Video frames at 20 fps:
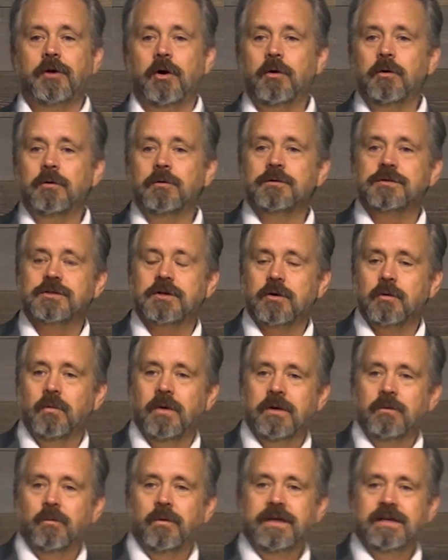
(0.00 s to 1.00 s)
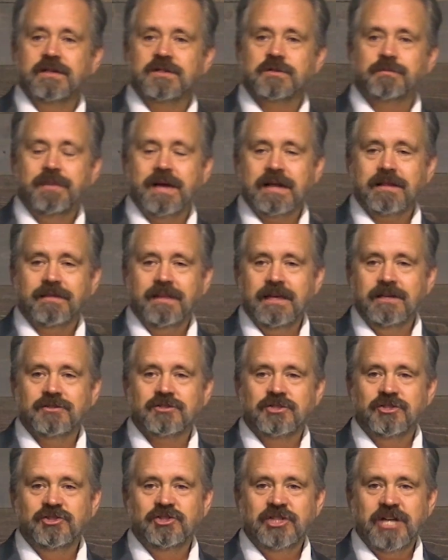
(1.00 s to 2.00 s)
Those are when we expect
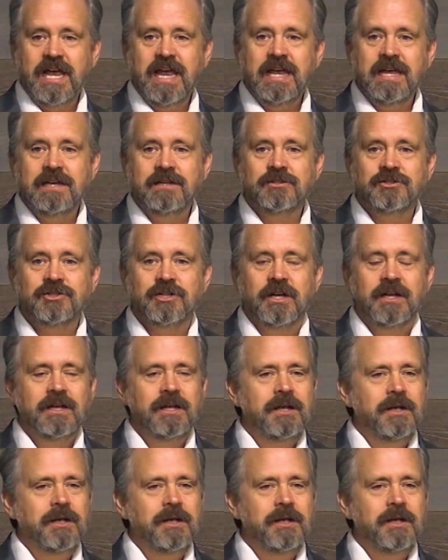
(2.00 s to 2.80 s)
things to change.